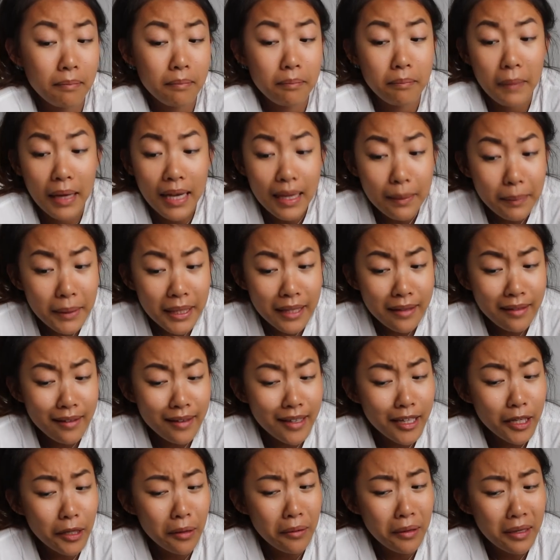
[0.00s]
maybe
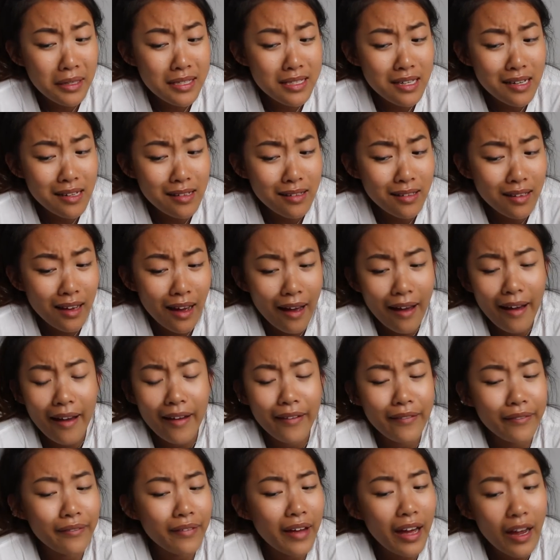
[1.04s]
the cutest thing
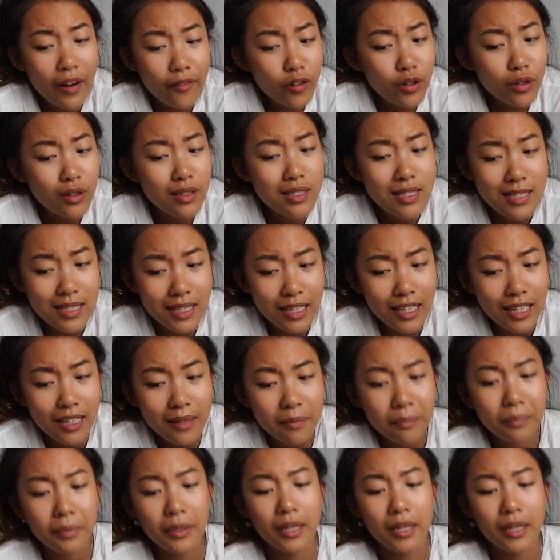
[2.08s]
I've ever seen,